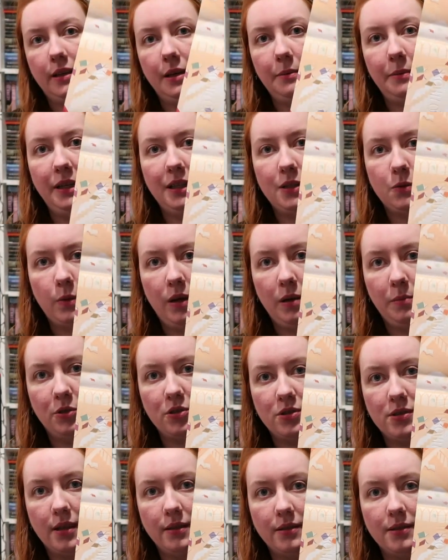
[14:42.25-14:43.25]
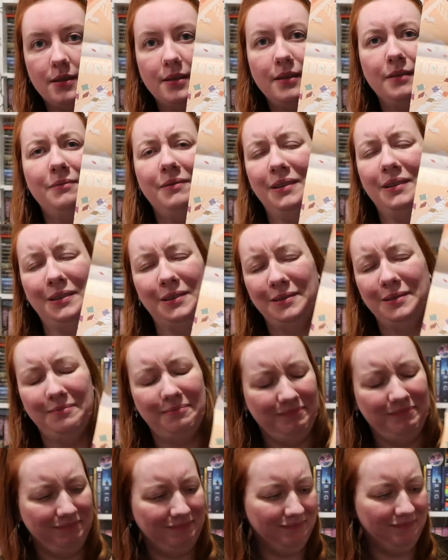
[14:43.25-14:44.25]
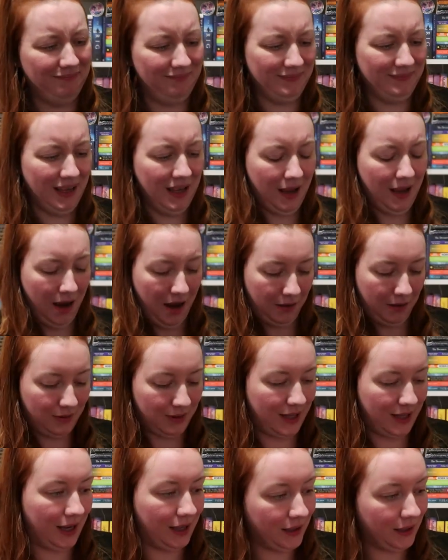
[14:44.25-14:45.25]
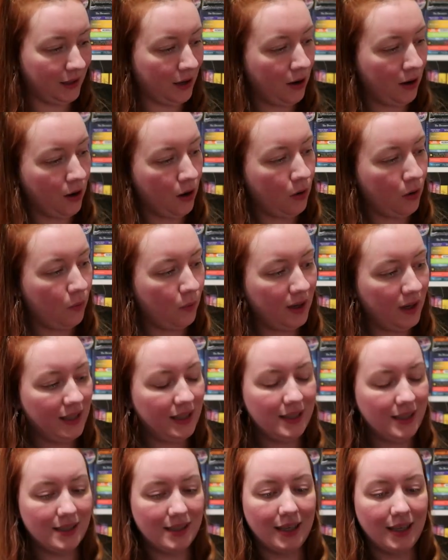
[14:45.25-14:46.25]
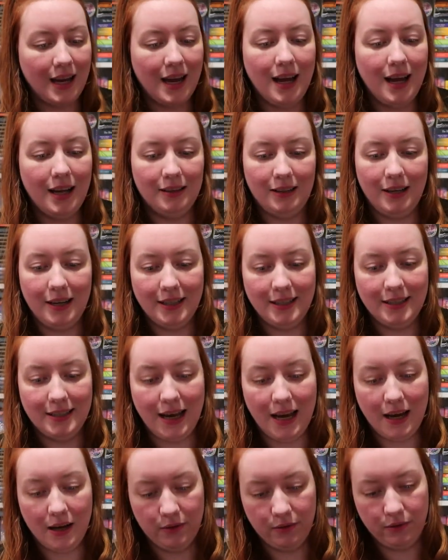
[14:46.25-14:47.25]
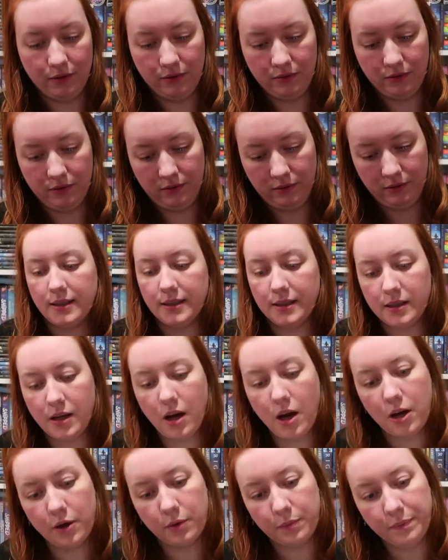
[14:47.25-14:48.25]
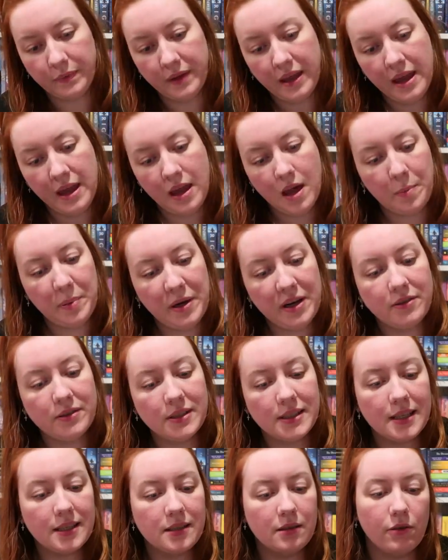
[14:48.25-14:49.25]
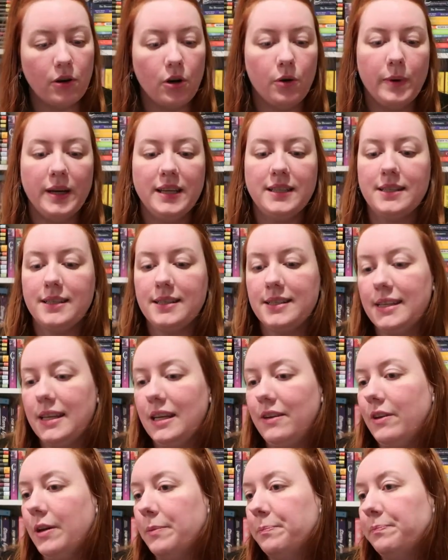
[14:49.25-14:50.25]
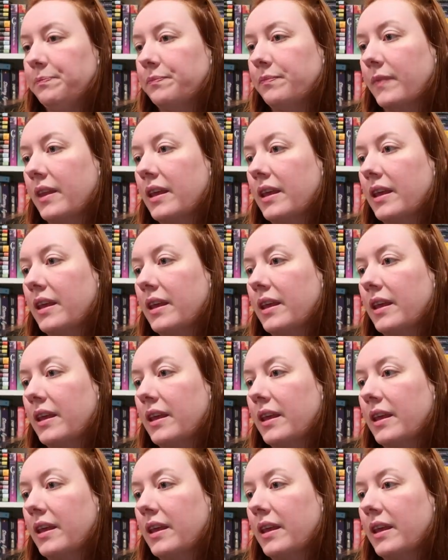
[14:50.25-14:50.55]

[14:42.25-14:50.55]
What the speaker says: that makes way more sense. I was like, why is the cat lying down? Okay, so, appearances are always deceiving.